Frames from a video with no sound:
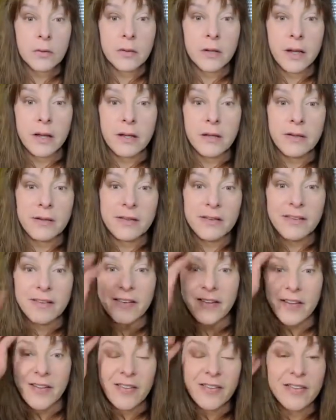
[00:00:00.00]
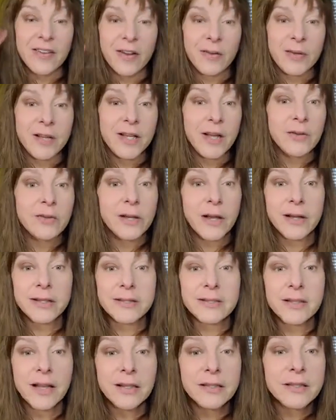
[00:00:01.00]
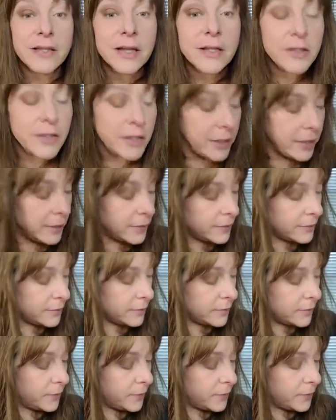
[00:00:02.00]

Okay. There we go. Now it's not done yet.